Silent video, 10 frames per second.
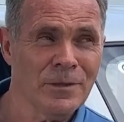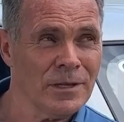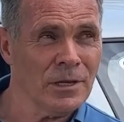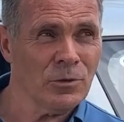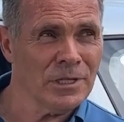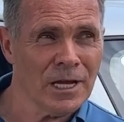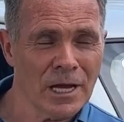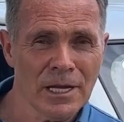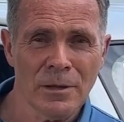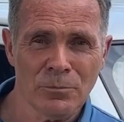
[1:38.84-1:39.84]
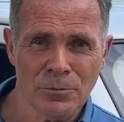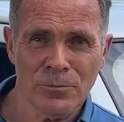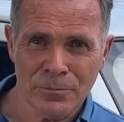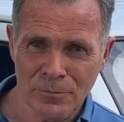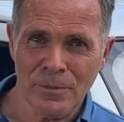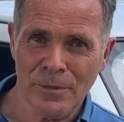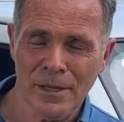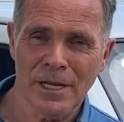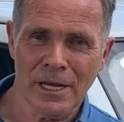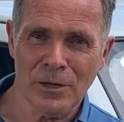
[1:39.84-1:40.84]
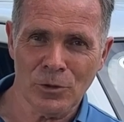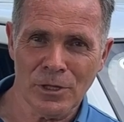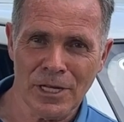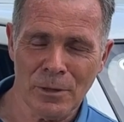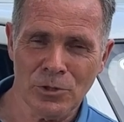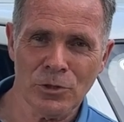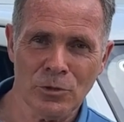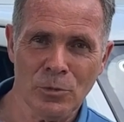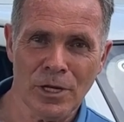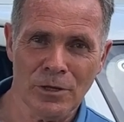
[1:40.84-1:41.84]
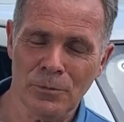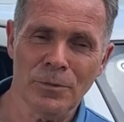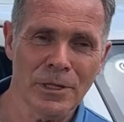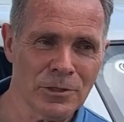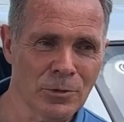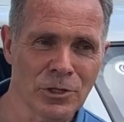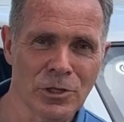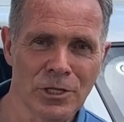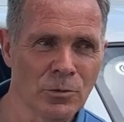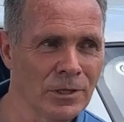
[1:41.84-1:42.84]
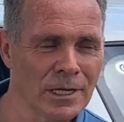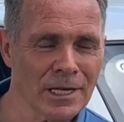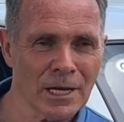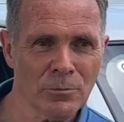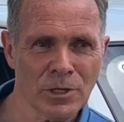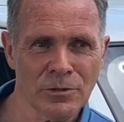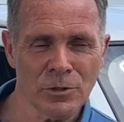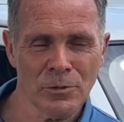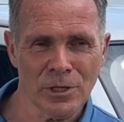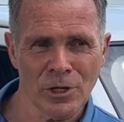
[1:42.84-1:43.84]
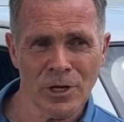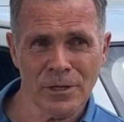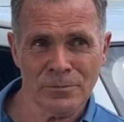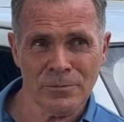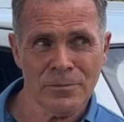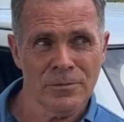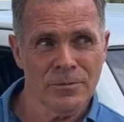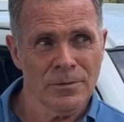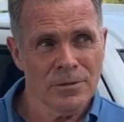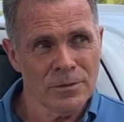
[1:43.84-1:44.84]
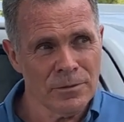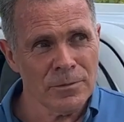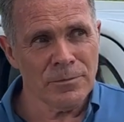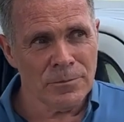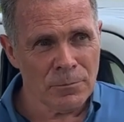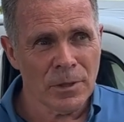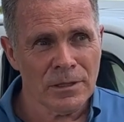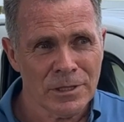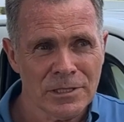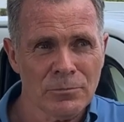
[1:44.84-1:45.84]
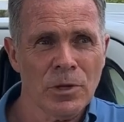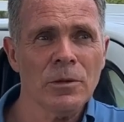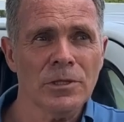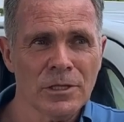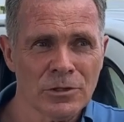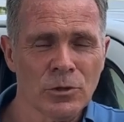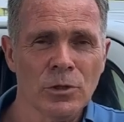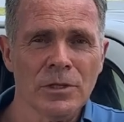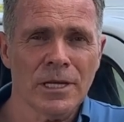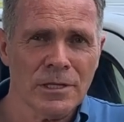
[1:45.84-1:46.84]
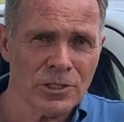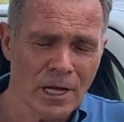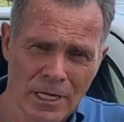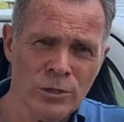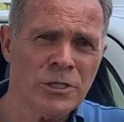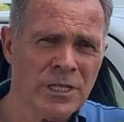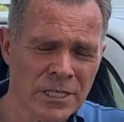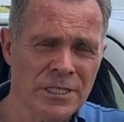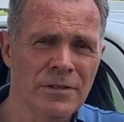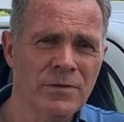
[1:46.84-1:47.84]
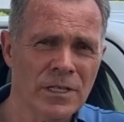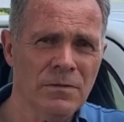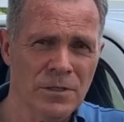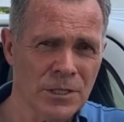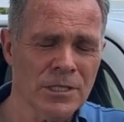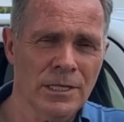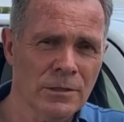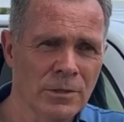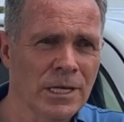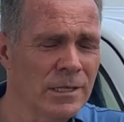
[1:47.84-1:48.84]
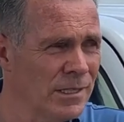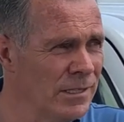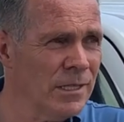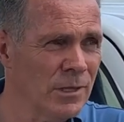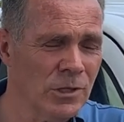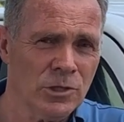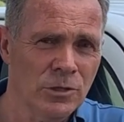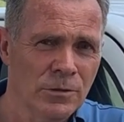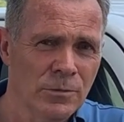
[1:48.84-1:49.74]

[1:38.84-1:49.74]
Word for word: It was high up, and I couldn't capture it well, especially with the camera from the car. But this prompts the thought that China is moving very actively in this direction,